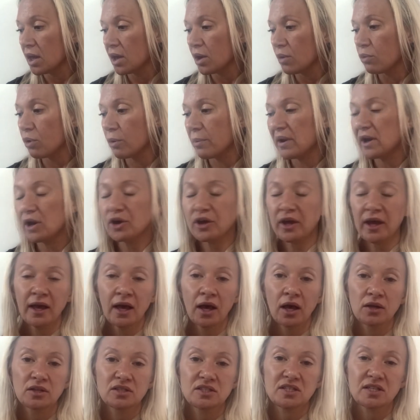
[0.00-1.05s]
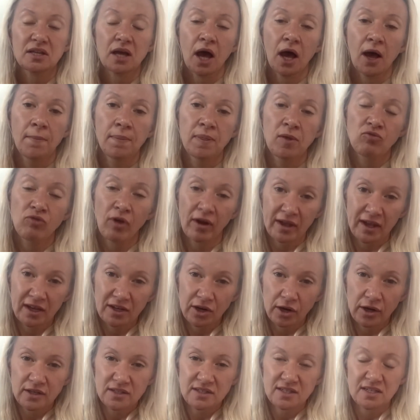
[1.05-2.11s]
We'll be looking at
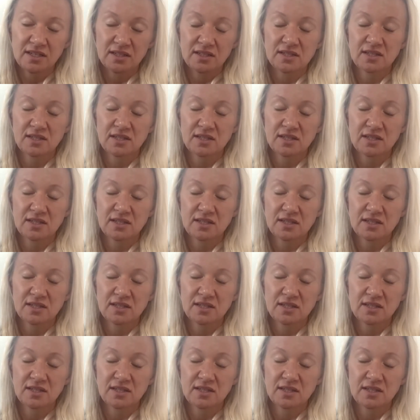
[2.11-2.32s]
recognising